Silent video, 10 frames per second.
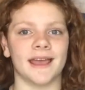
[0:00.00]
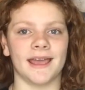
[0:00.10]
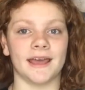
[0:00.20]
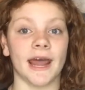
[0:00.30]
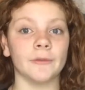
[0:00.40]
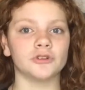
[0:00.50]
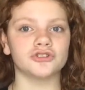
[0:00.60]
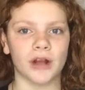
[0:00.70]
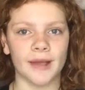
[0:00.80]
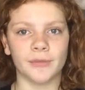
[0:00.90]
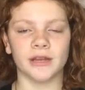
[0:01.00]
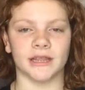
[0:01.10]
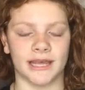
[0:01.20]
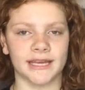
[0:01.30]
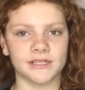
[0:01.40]
and I will try and put
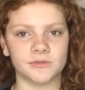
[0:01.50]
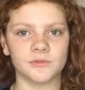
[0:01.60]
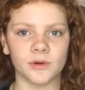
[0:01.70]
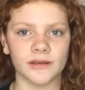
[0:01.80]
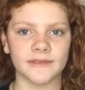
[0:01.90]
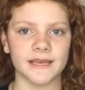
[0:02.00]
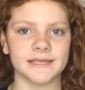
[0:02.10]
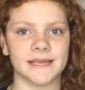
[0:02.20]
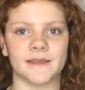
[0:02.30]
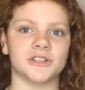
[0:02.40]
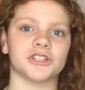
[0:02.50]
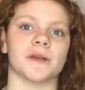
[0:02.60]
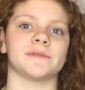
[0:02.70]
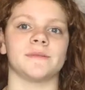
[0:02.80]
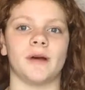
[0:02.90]
a link to one of these in the
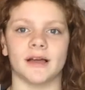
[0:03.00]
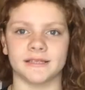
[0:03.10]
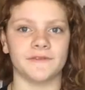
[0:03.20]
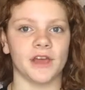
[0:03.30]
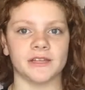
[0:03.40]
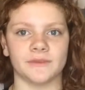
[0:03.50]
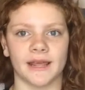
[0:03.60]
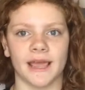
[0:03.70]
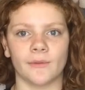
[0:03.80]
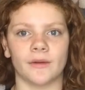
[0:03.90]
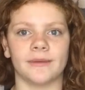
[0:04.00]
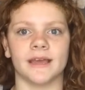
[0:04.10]
description box if you guys want to get one,